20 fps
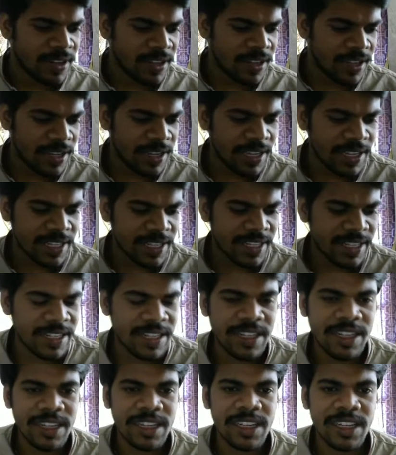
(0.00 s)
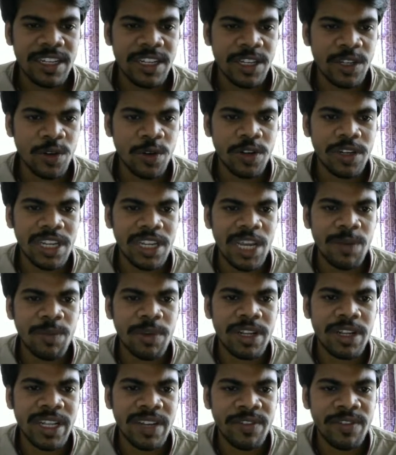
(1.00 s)
Yes, Genome
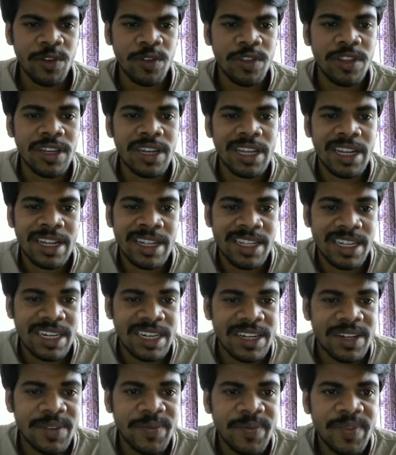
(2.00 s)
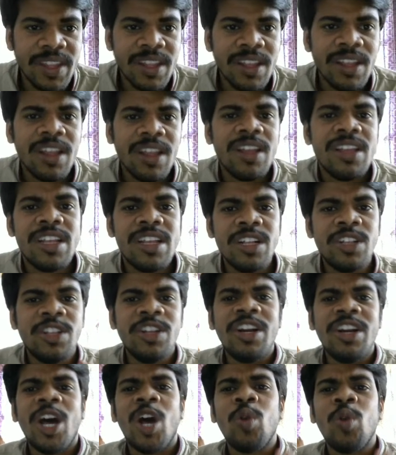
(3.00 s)
Gamer Safiuddin, excellent.
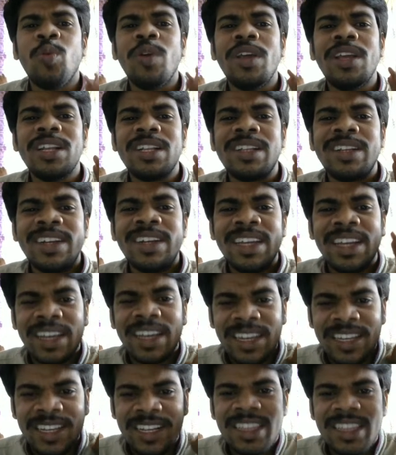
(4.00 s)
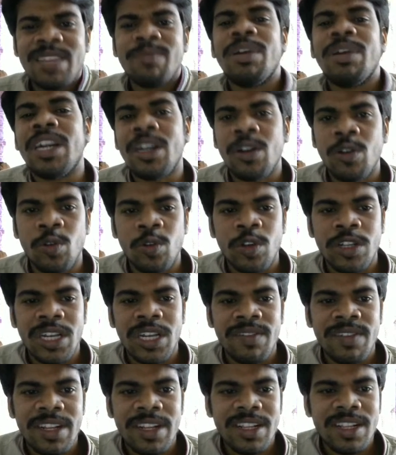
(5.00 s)
Insulin always decreases the blood glucose
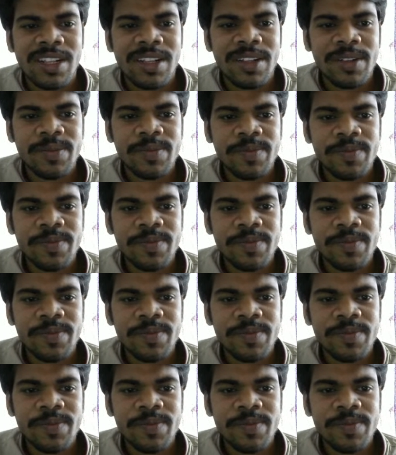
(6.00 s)
levels